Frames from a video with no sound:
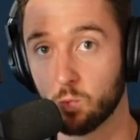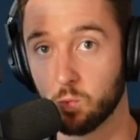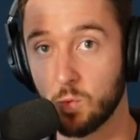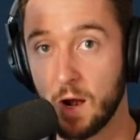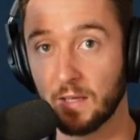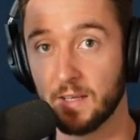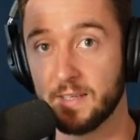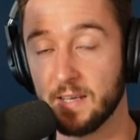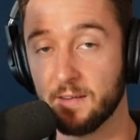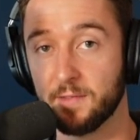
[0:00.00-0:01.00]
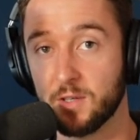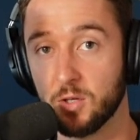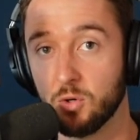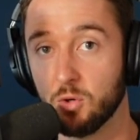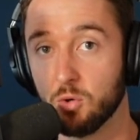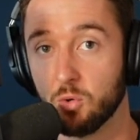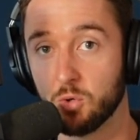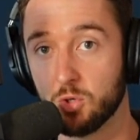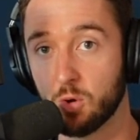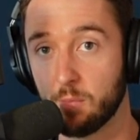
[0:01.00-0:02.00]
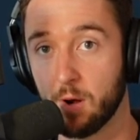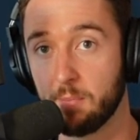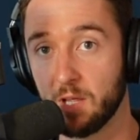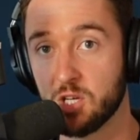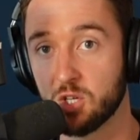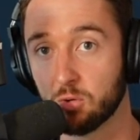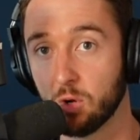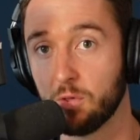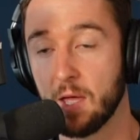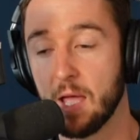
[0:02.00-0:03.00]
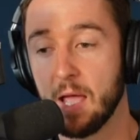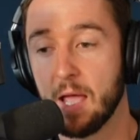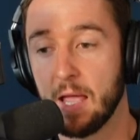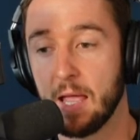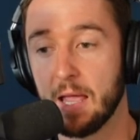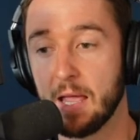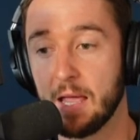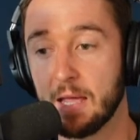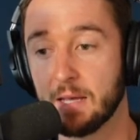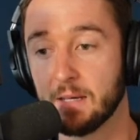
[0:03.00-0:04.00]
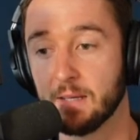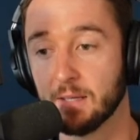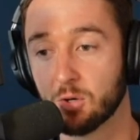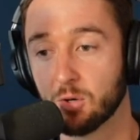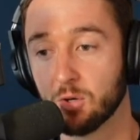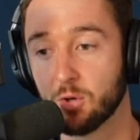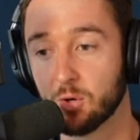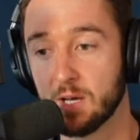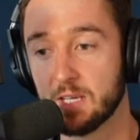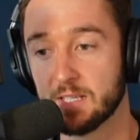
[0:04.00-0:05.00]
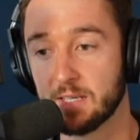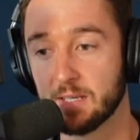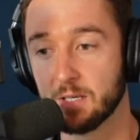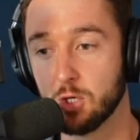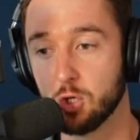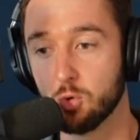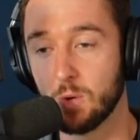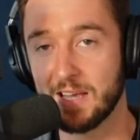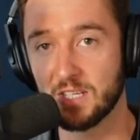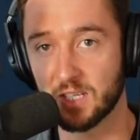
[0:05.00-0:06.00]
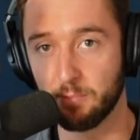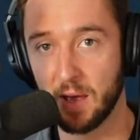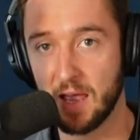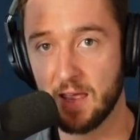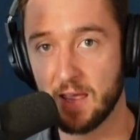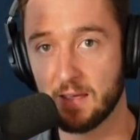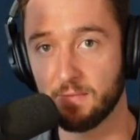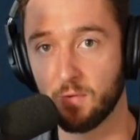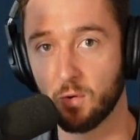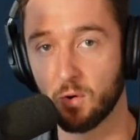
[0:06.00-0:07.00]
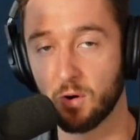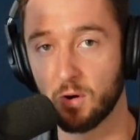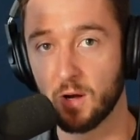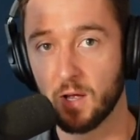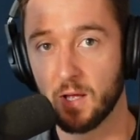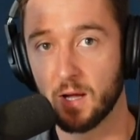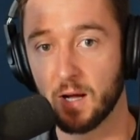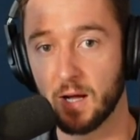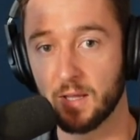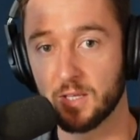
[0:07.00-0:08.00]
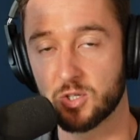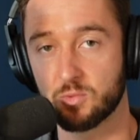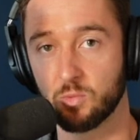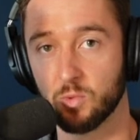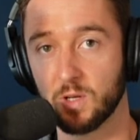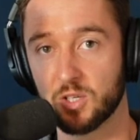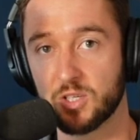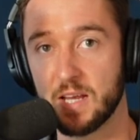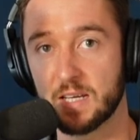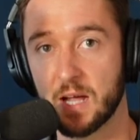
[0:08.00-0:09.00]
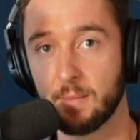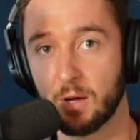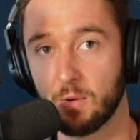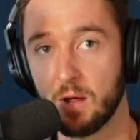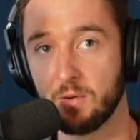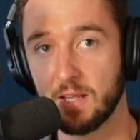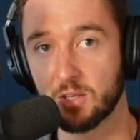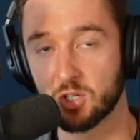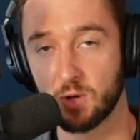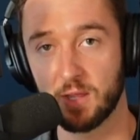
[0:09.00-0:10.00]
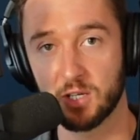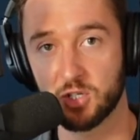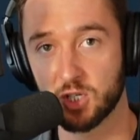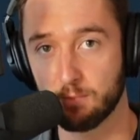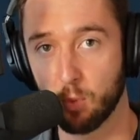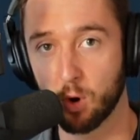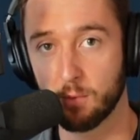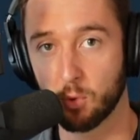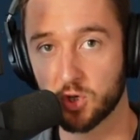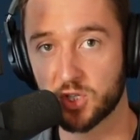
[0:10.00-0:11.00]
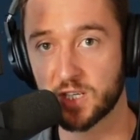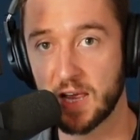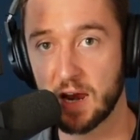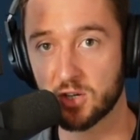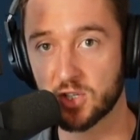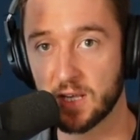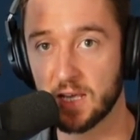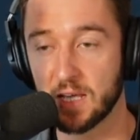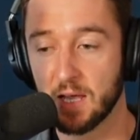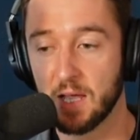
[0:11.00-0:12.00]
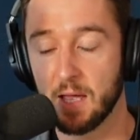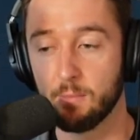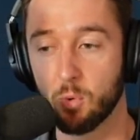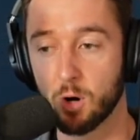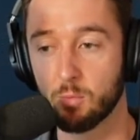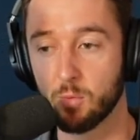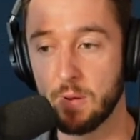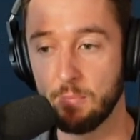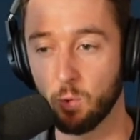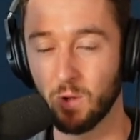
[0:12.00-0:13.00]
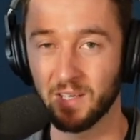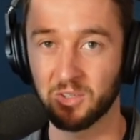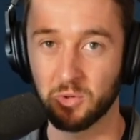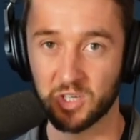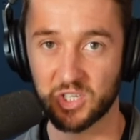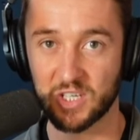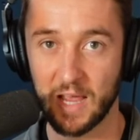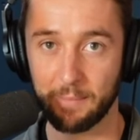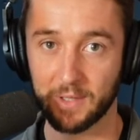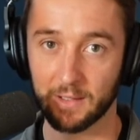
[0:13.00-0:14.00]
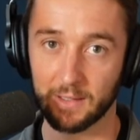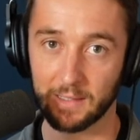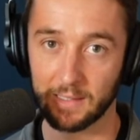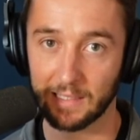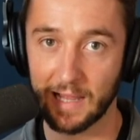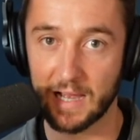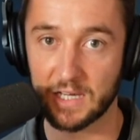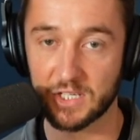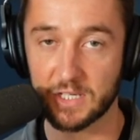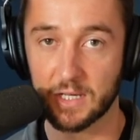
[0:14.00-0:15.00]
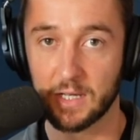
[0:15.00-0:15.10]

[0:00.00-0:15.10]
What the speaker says: relative to our population growth, and there isn't new ways to pay for this real estate coming around either. So I think it's just more and more scarcity, and more people willing to accept less